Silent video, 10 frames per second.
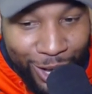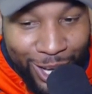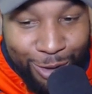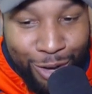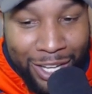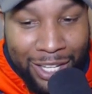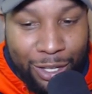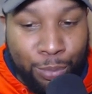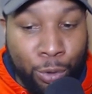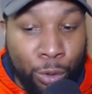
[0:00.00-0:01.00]
right? Great get
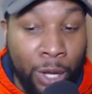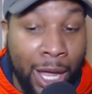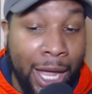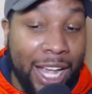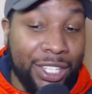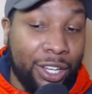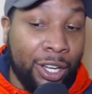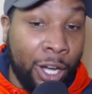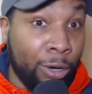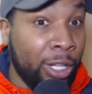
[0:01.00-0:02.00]
in the portal. As a
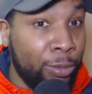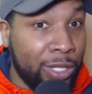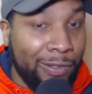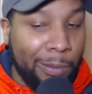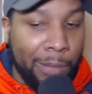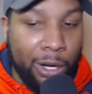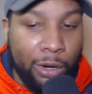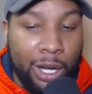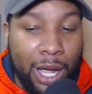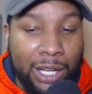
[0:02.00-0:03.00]
cutter, he was even better.
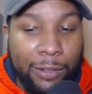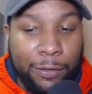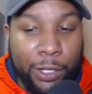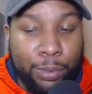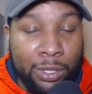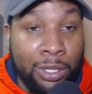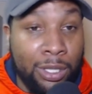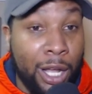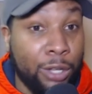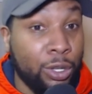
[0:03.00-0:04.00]
95th
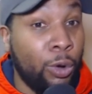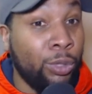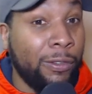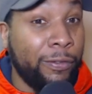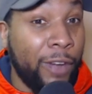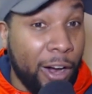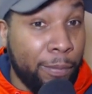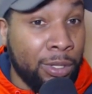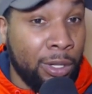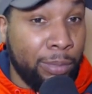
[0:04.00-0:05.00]
percentile, so only
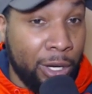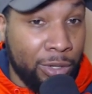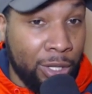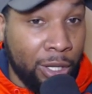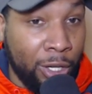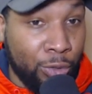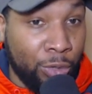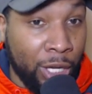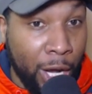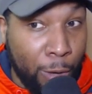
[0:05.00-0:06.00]
5% of players in the
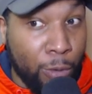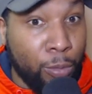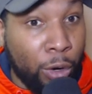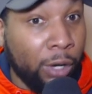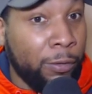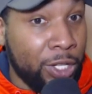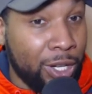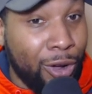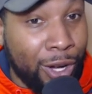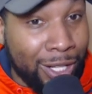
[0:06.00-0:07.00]
country were more
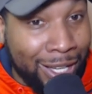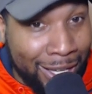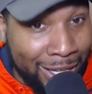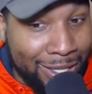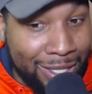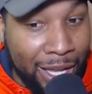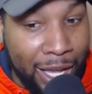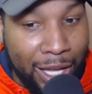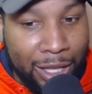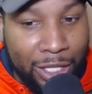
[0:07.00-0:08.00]
efficient on cuts
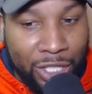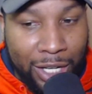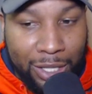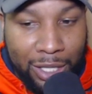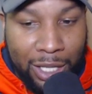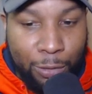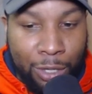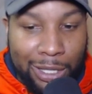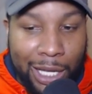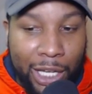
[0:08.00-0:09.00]
than Jayson Kent
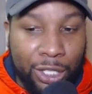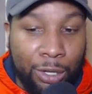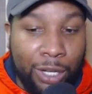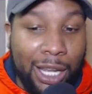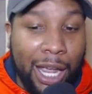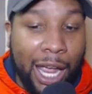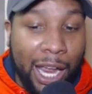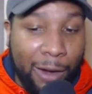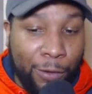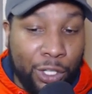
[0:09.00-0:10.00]
was last year. He
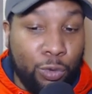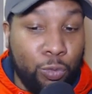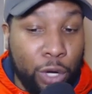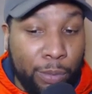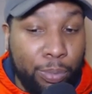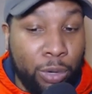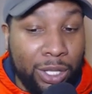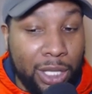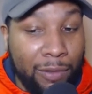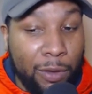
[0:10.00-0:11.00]
averaged
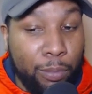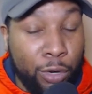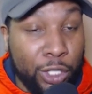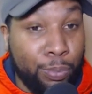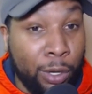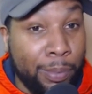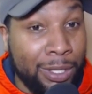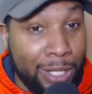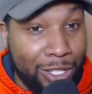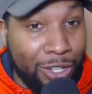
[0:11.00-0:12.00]
1.7 points per
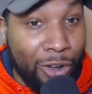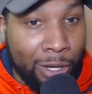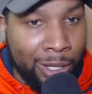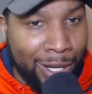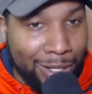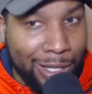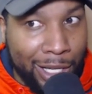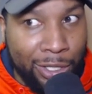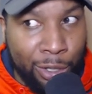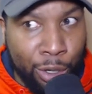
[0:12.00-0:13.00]
possession on cuts
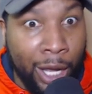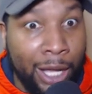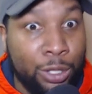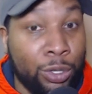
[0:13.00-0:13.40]
last year. So